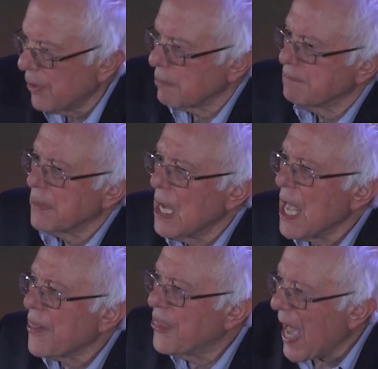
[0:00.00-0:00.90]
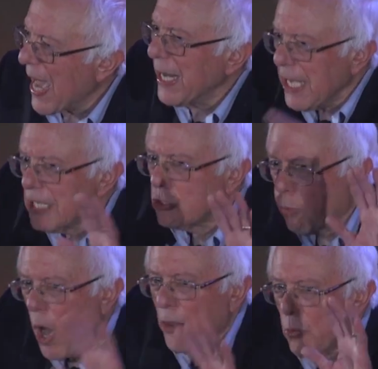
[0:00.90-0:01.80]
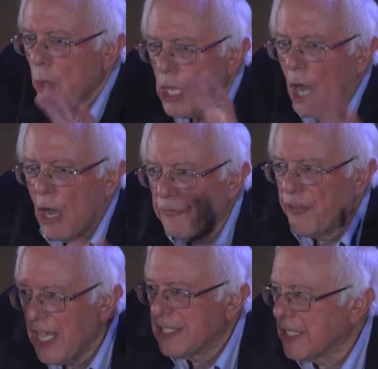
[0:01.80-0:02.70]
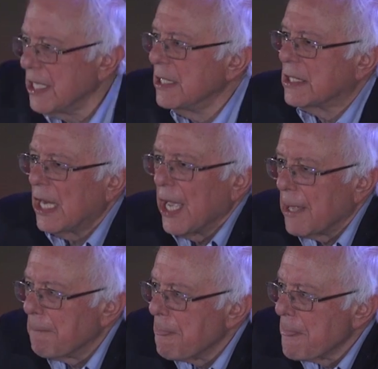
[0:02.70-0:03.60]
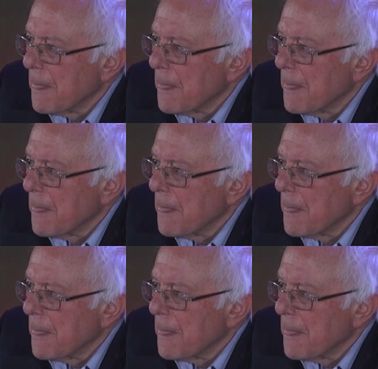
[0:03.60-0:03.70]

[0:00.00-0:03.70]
to vote. That is what we are facing today.